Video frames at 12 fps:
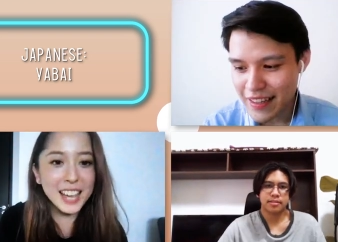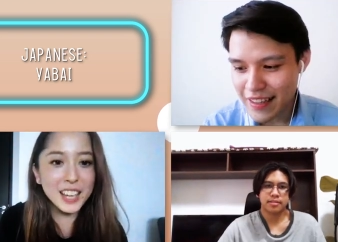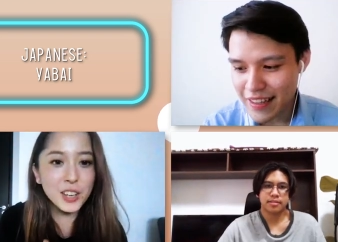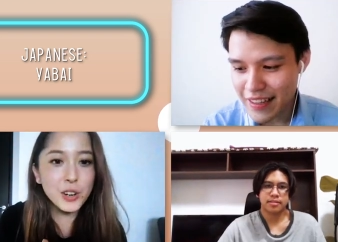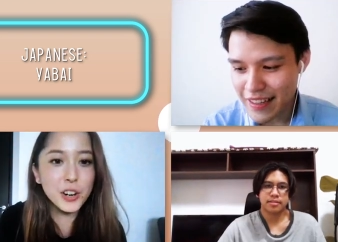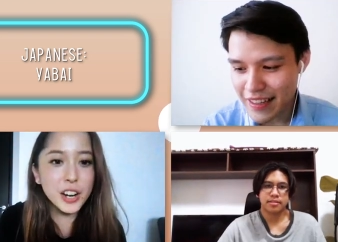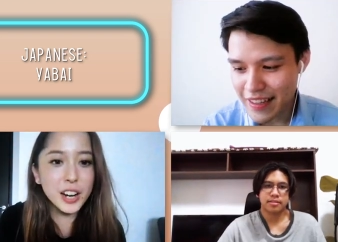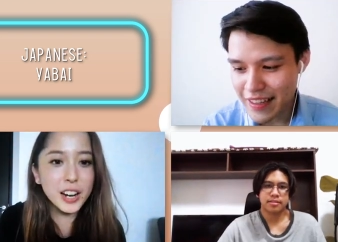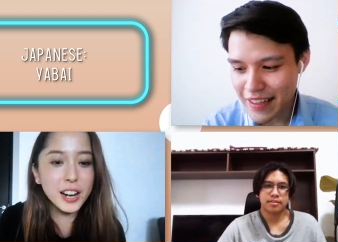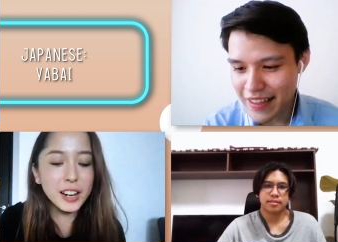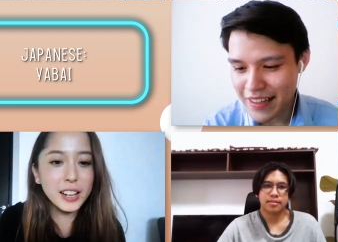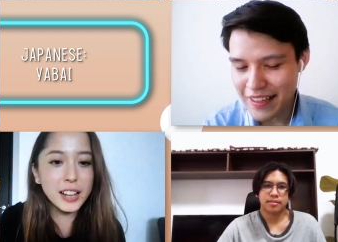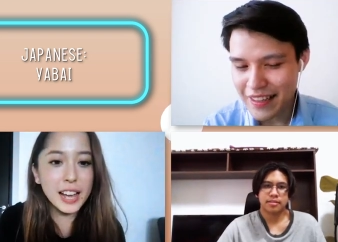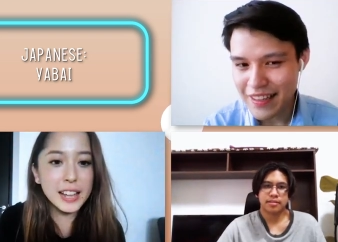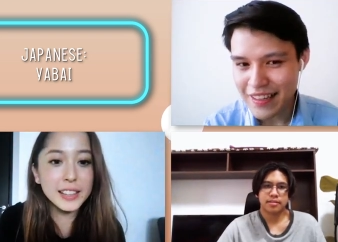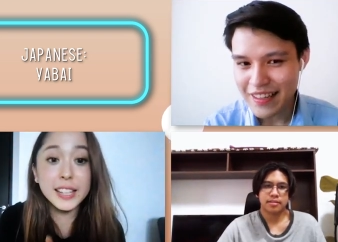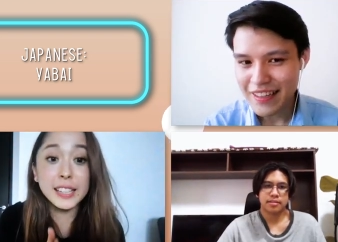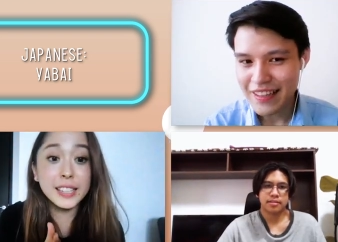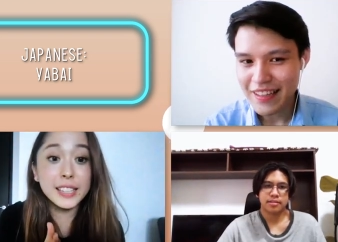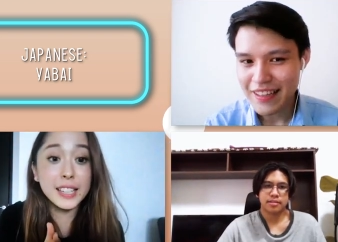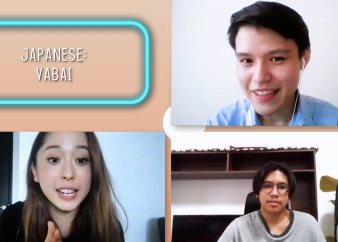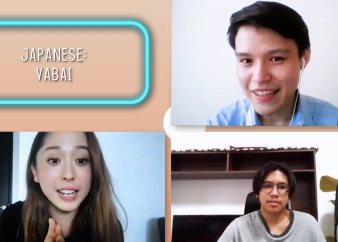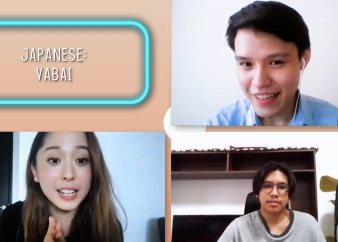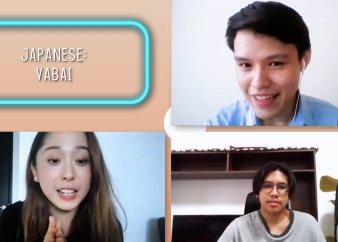Speaker 1: say your uh, the
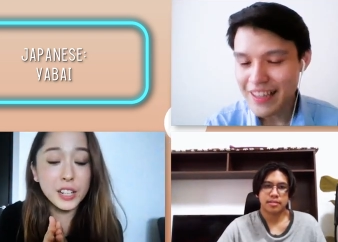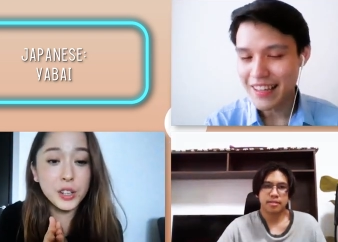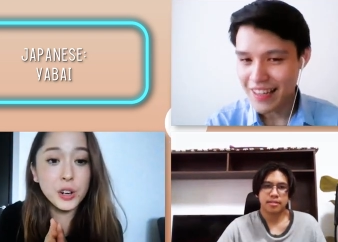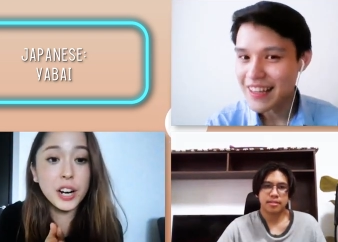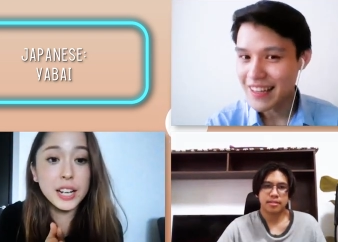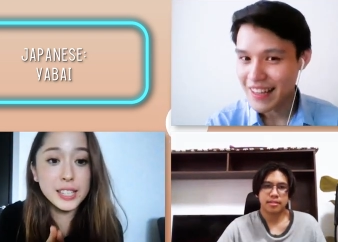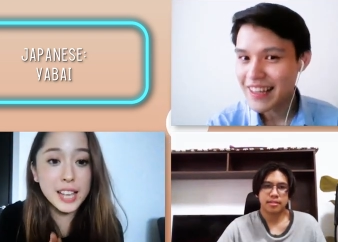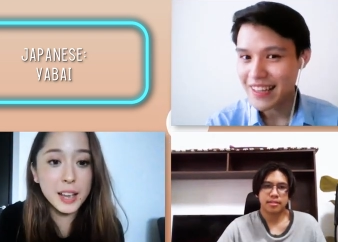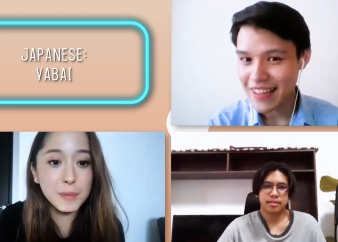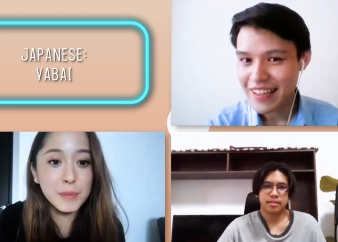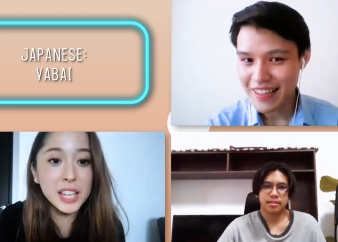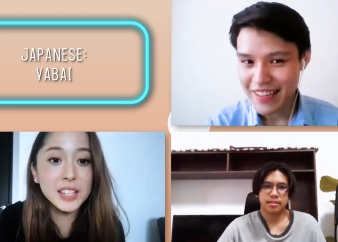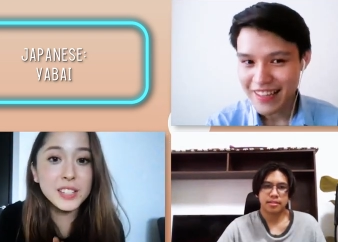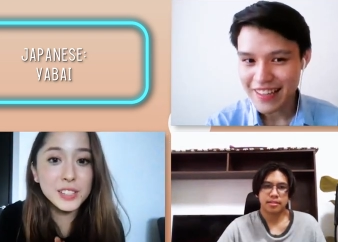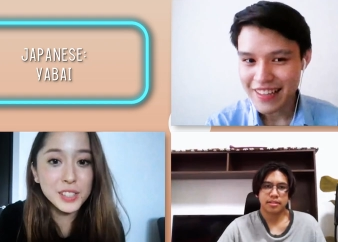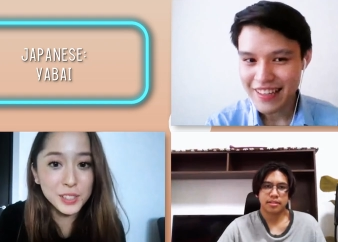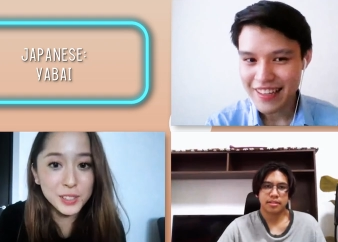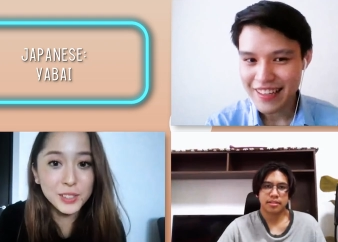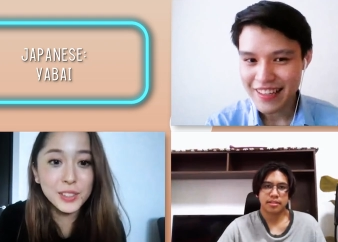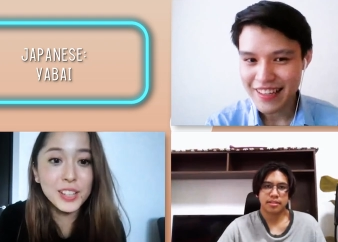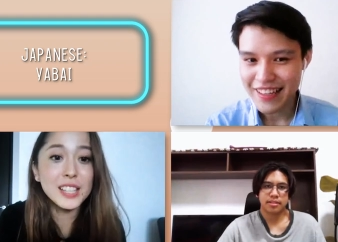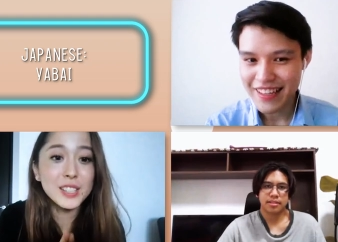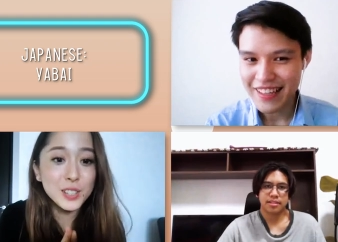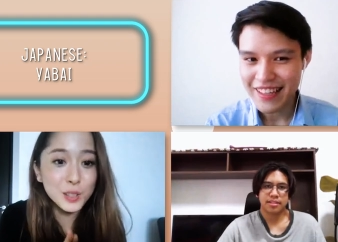date your assignment due
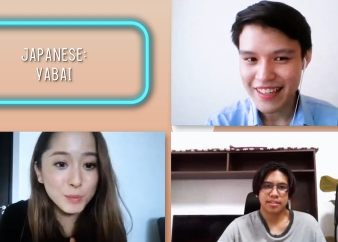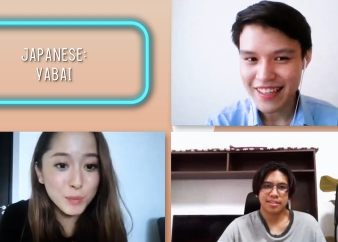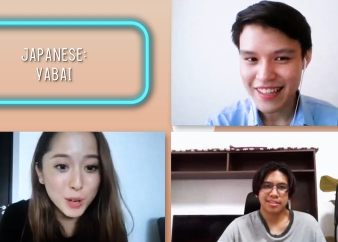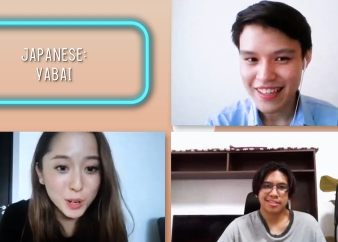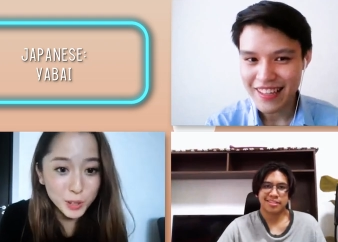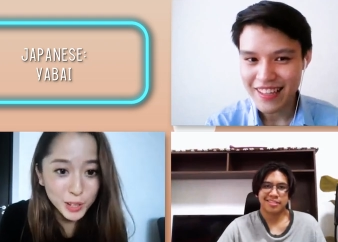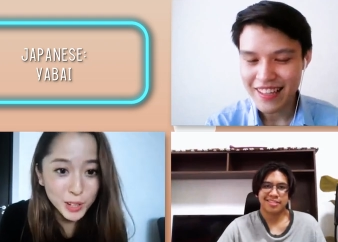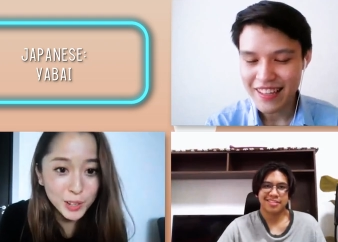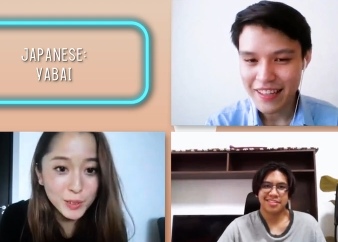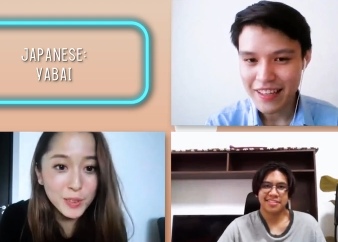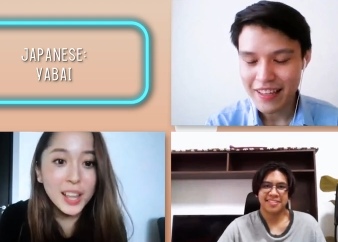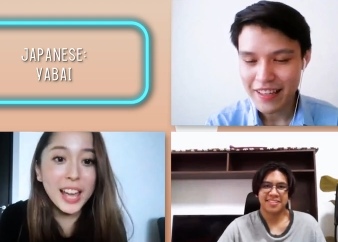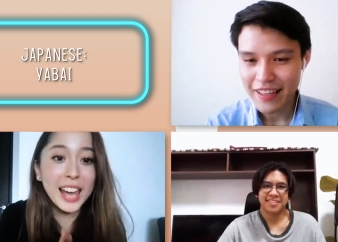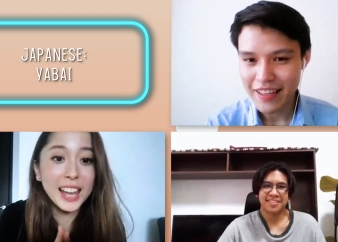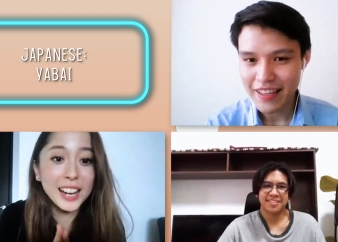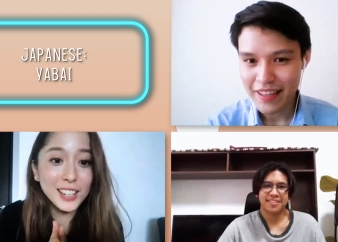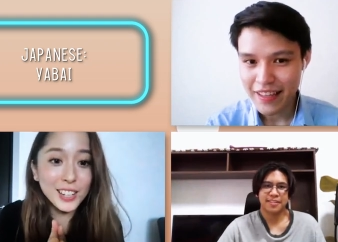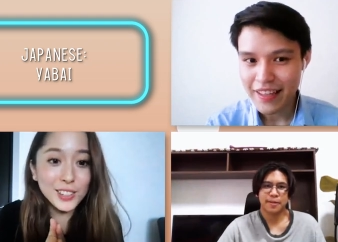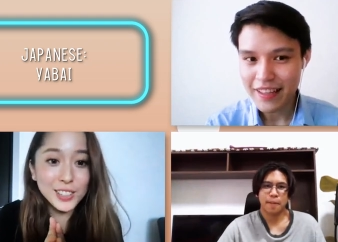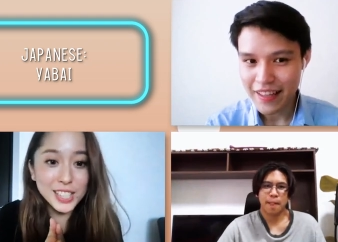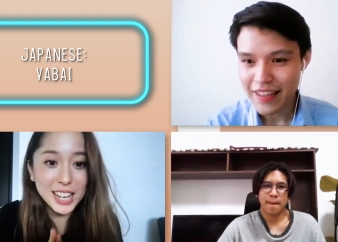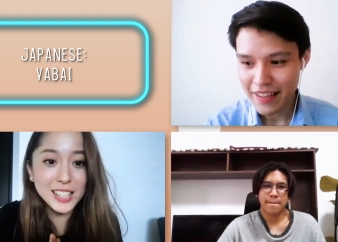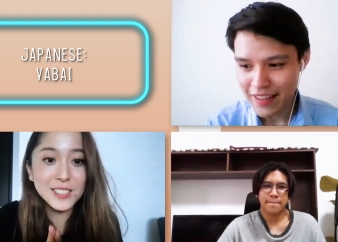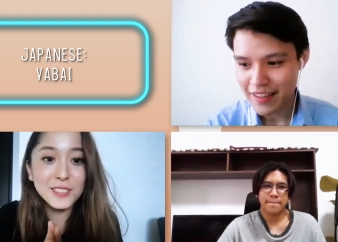is tomorrow, and you
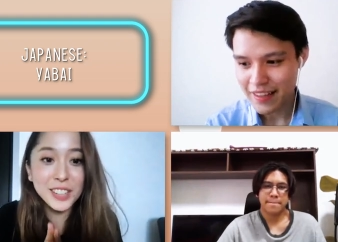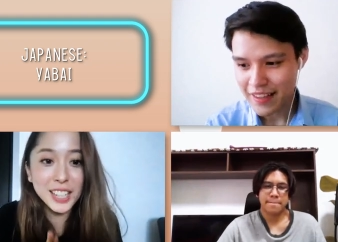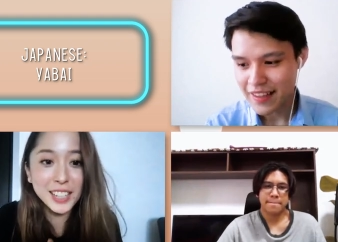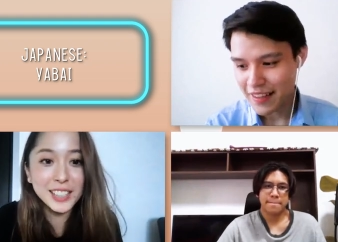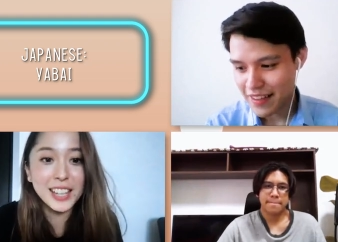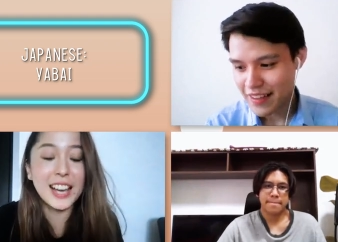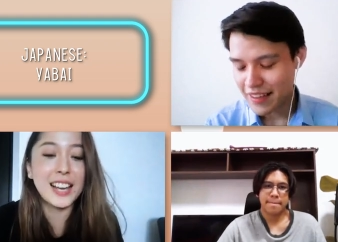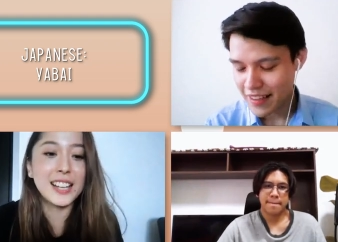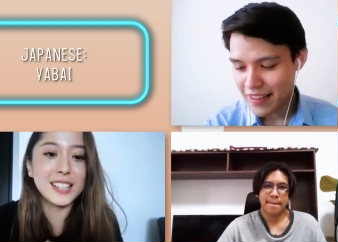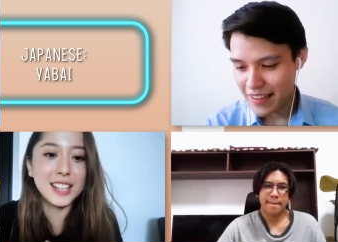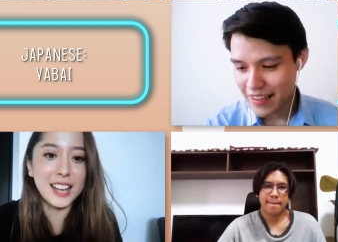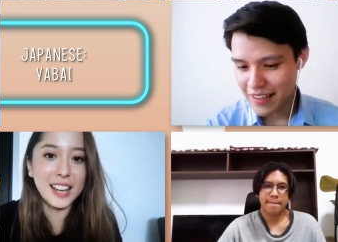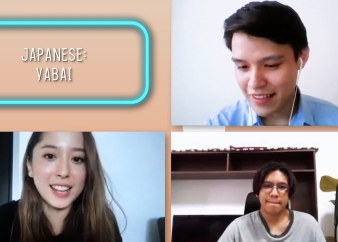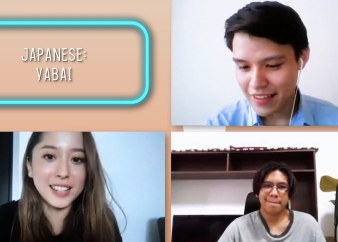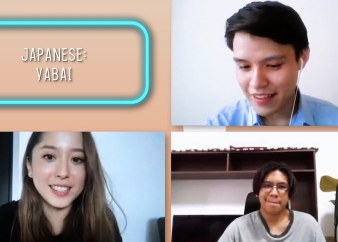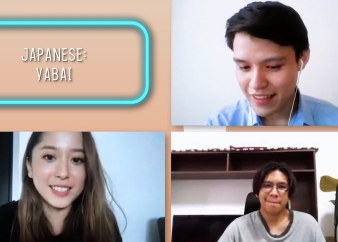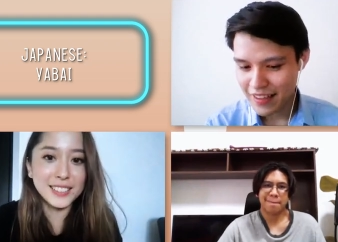just realize that.